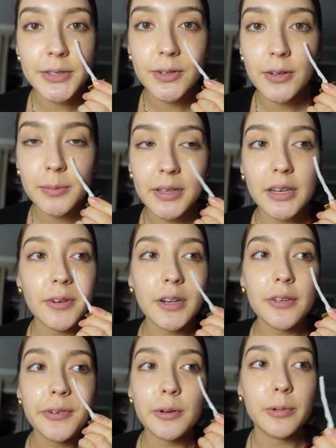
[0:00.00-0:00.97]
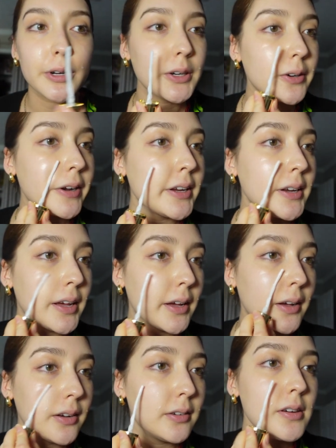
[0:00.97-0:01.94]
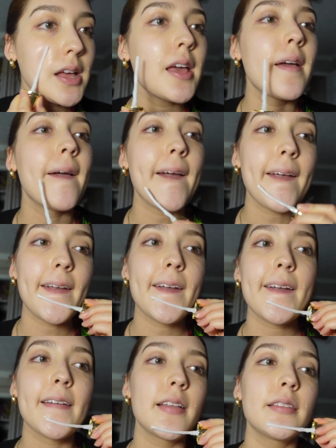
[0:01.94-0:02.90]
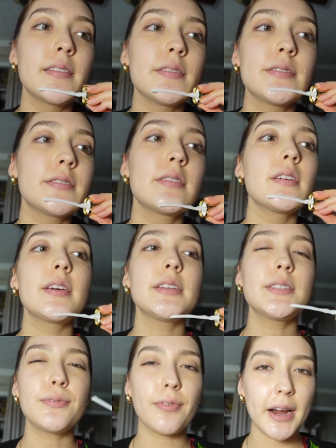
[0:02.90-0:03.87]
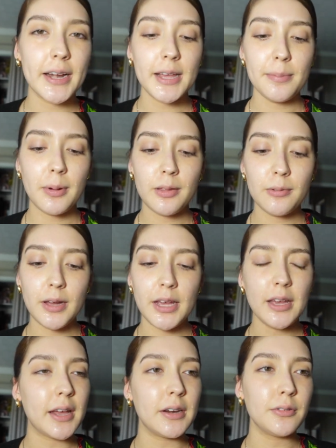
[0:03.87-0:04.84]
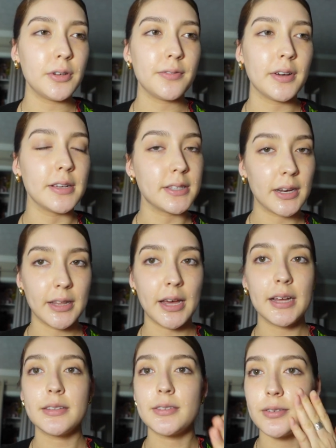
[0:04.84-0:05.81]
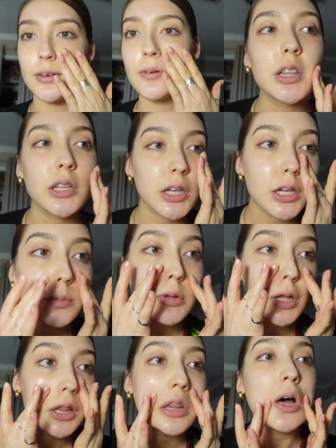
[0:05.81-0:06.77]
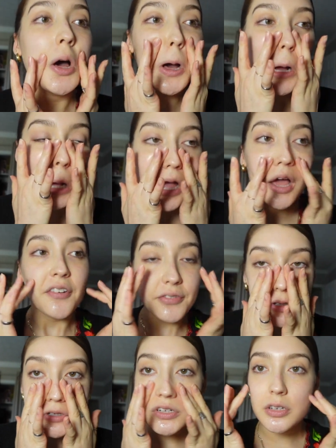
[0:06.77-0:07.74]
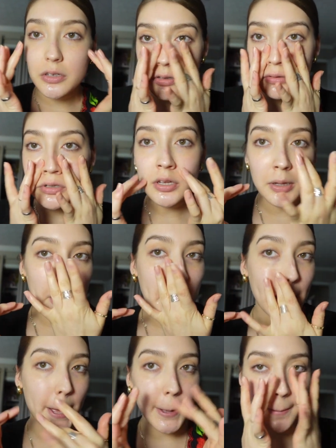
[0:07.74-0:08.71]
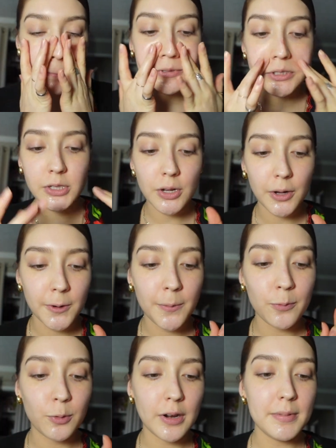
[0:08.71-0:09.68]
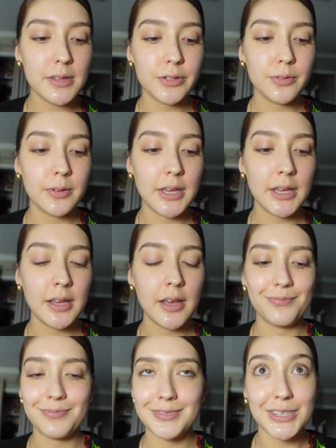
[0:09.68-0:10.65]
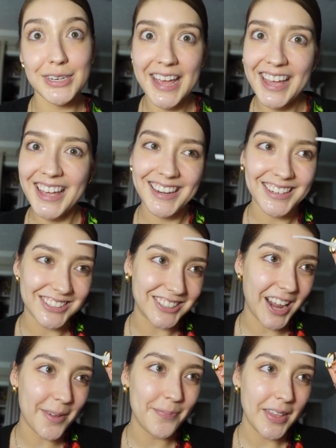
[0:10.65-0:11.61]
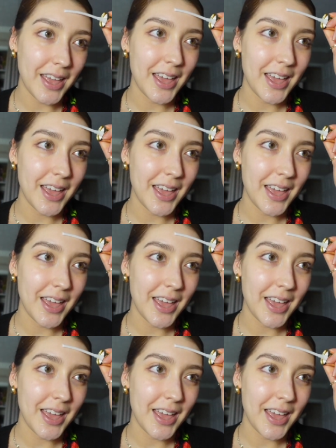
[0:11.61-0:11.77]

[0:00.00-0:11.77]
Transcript: so I'm getting ready for work right now and it's Friday by the way I don't know if I said that so gonna be a long afternoon um, so what I've been doing today and yesterday